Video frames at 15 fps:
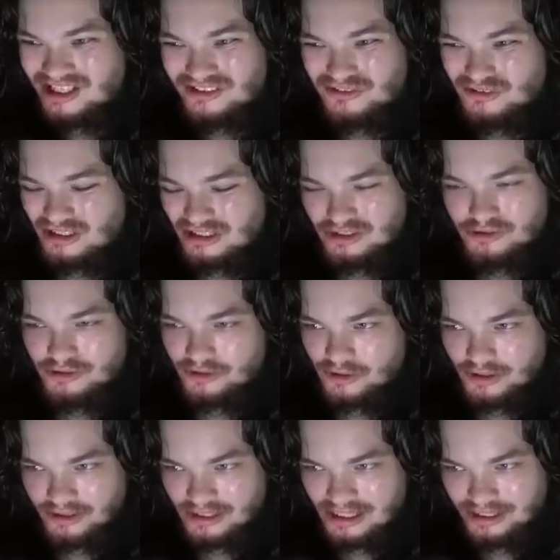Dude, you don't know.
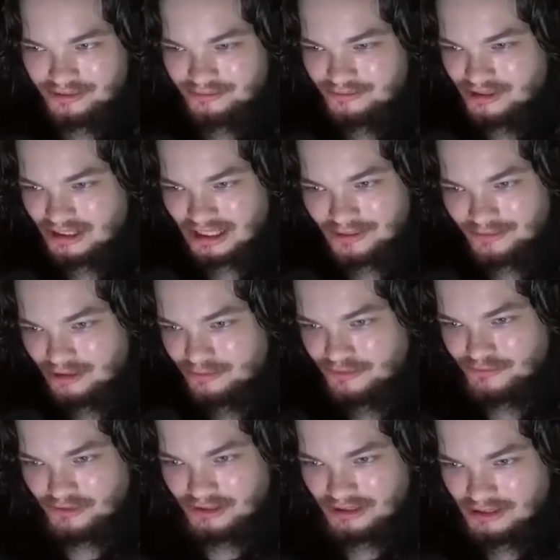I, I like. I'm gonna be
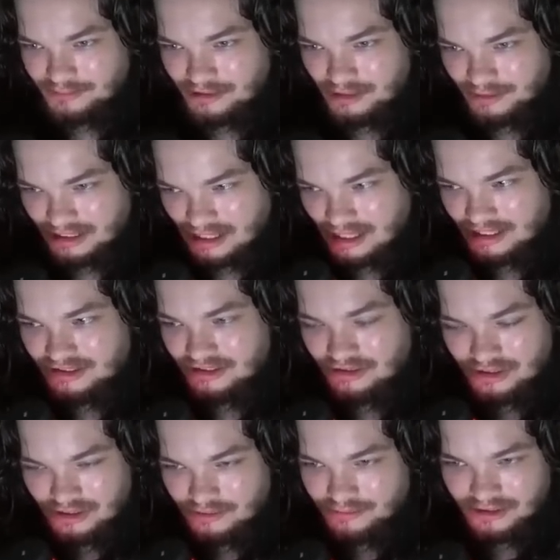very. I'm gonna be kind to you
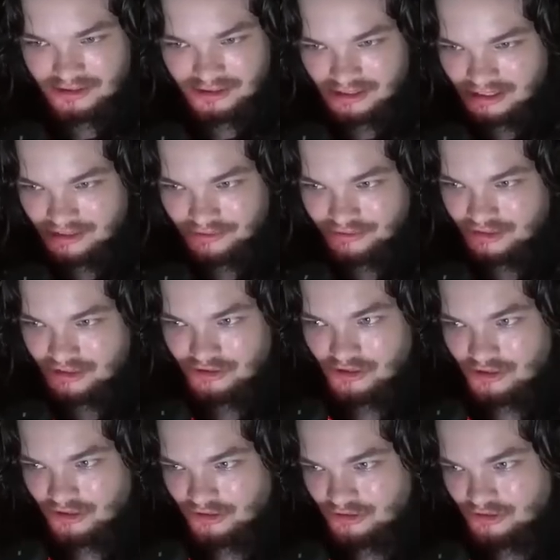here, but I don't think you know how
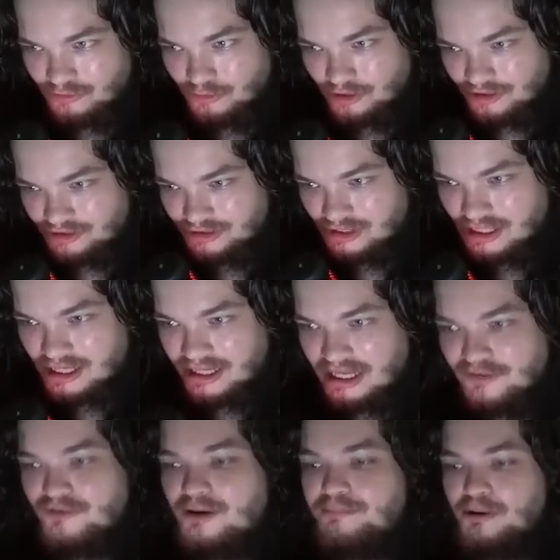YouTube works.
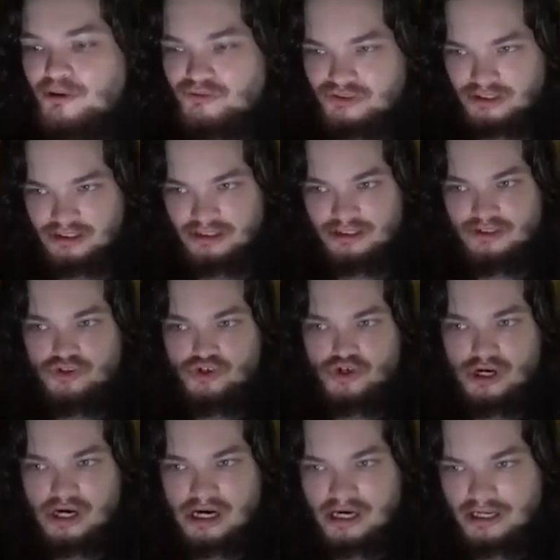If I'm posting
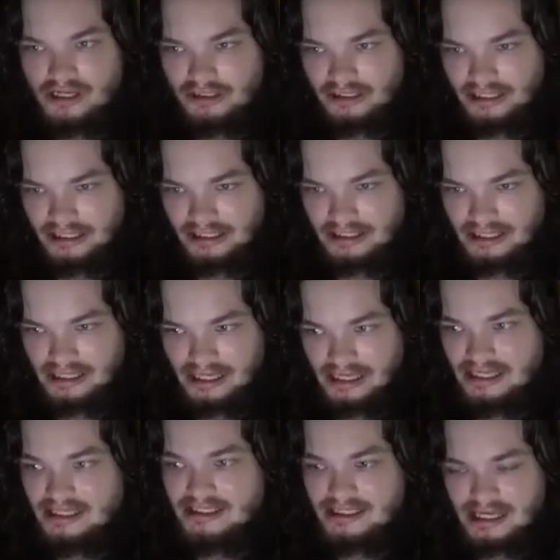like
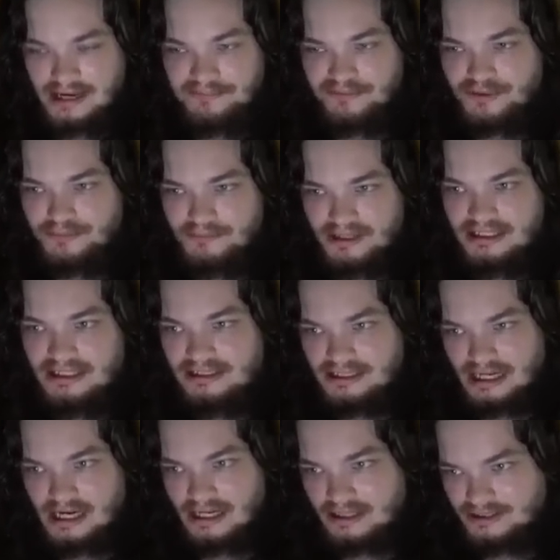in-depth mini
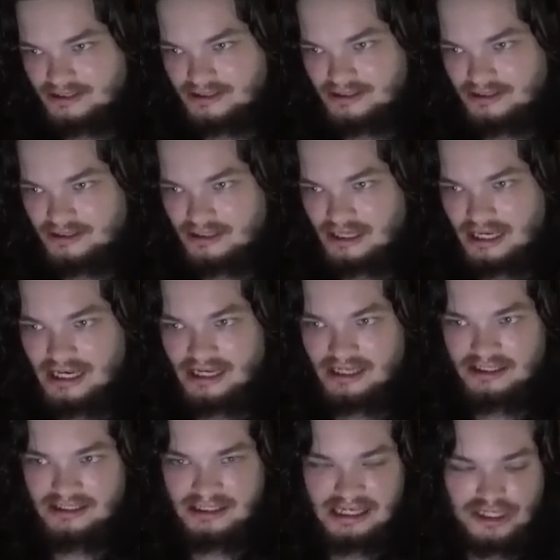docs
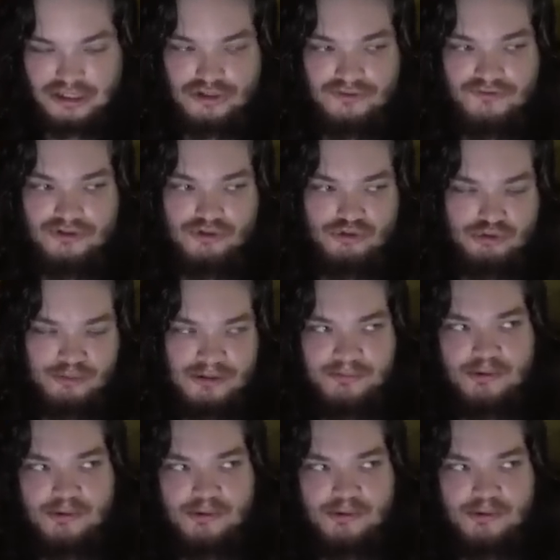and interviews with people